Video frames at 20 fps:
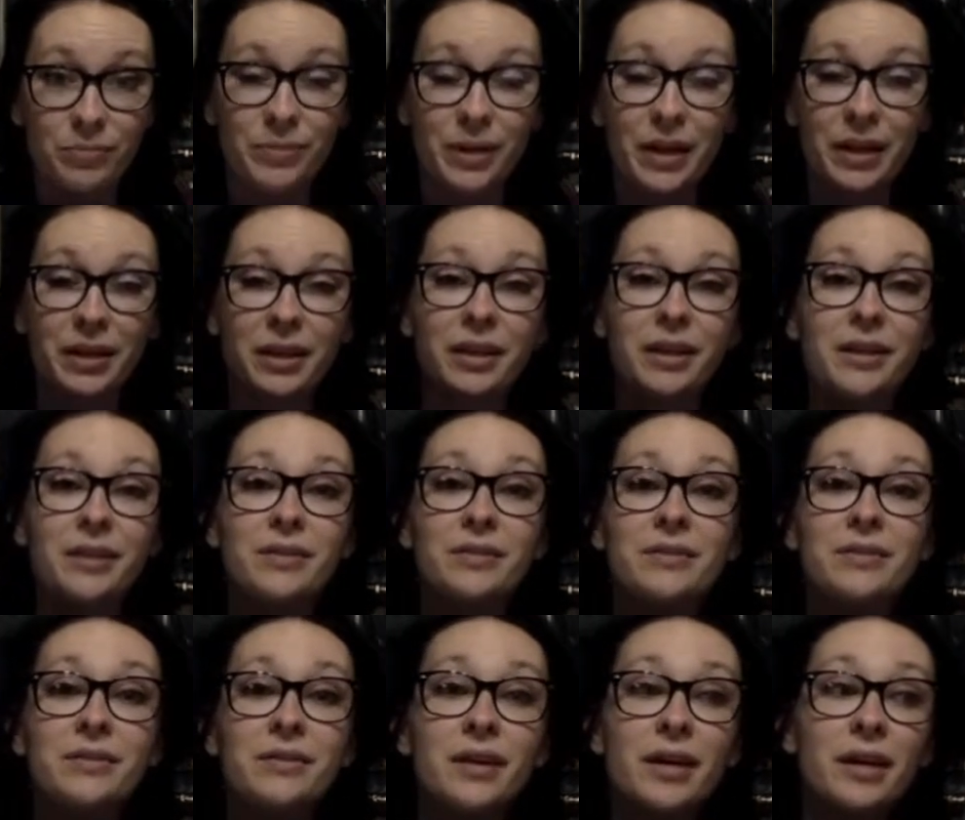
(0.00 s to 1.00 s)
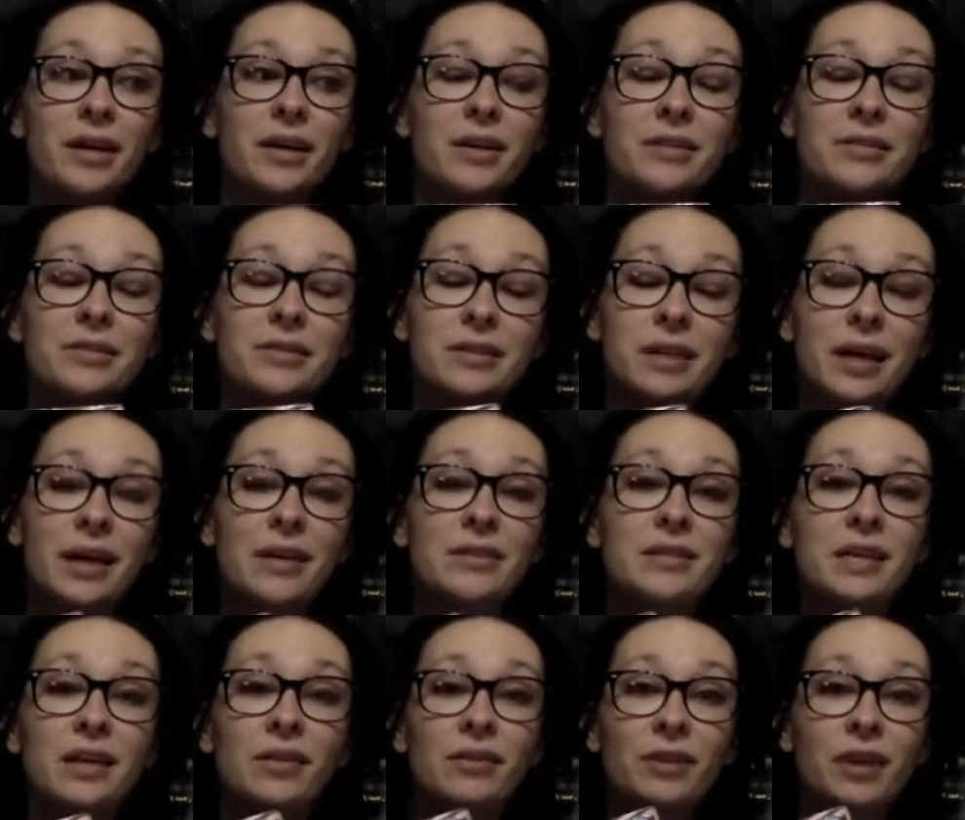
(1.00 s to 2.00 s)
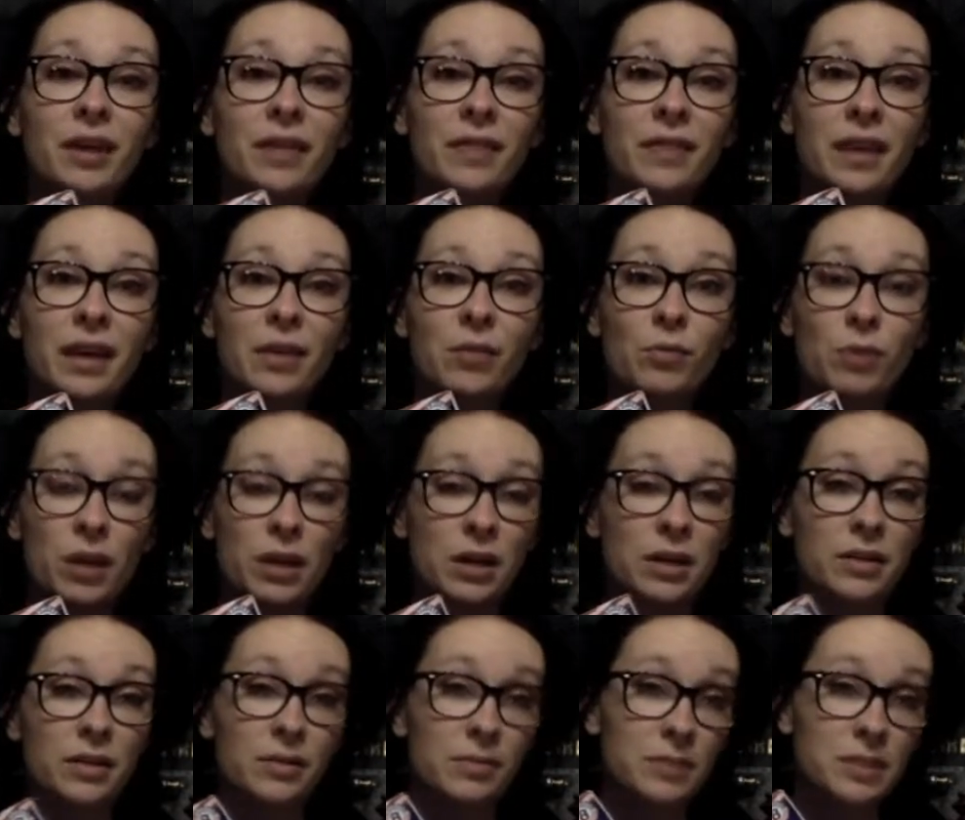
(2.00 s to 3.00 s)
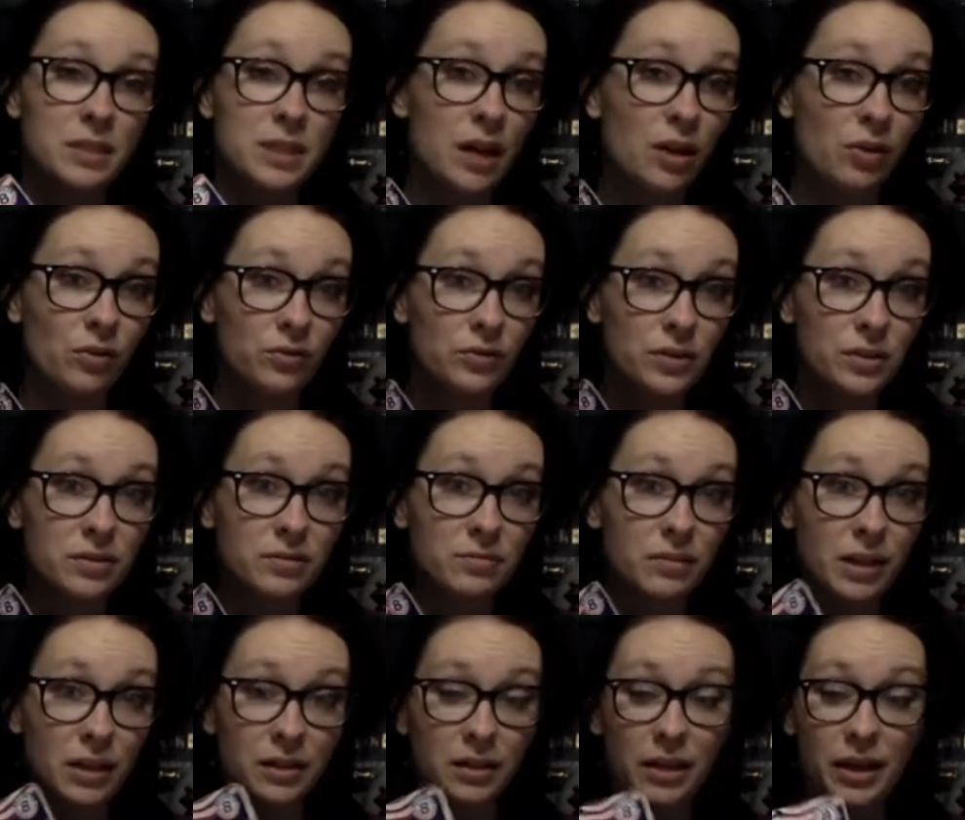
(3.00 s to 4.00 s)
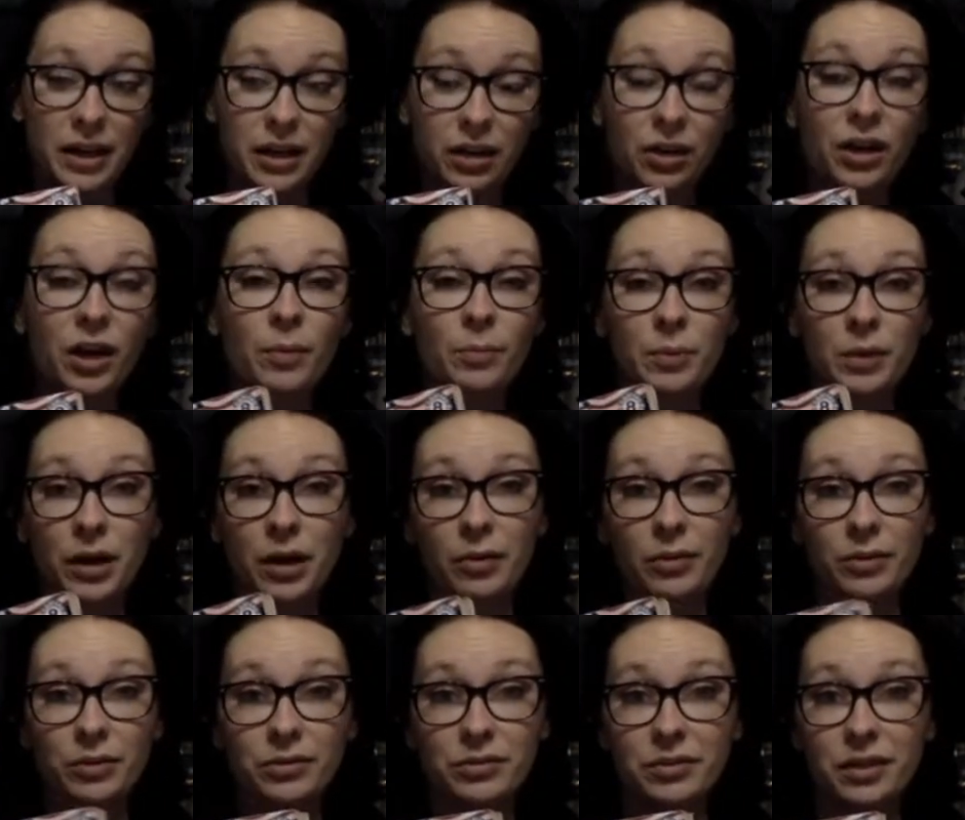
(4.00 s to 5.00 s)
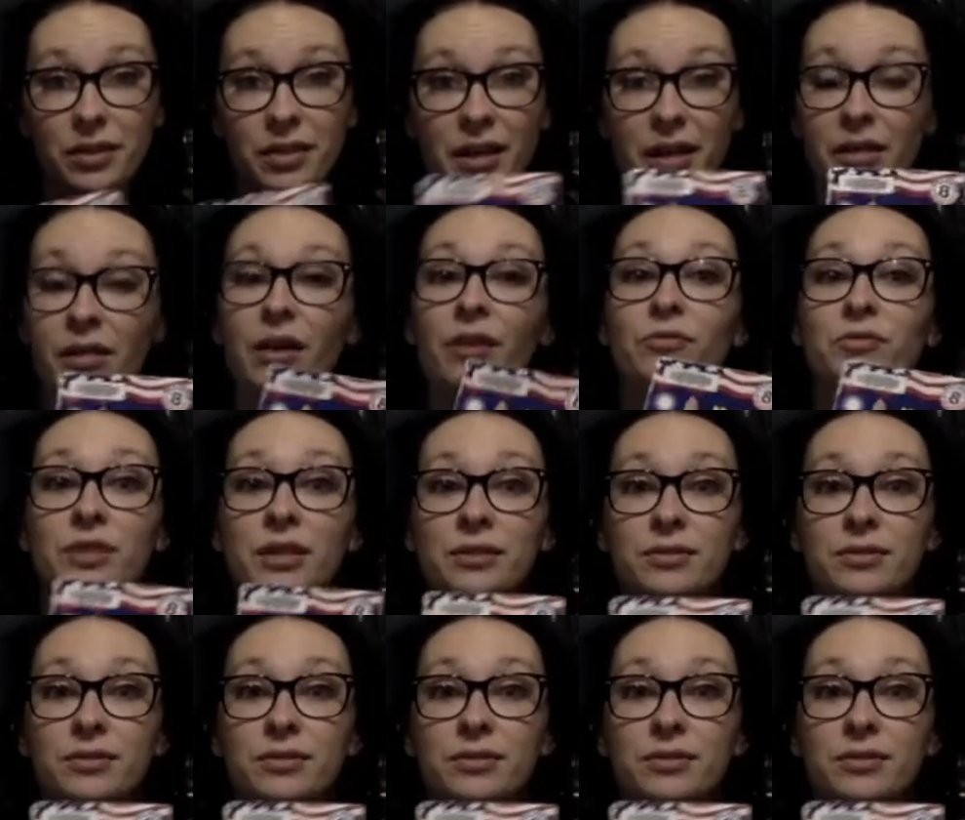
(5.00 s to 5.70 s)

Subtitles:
My kids sat down and they read it themselves in like a couple hours, and they loved it.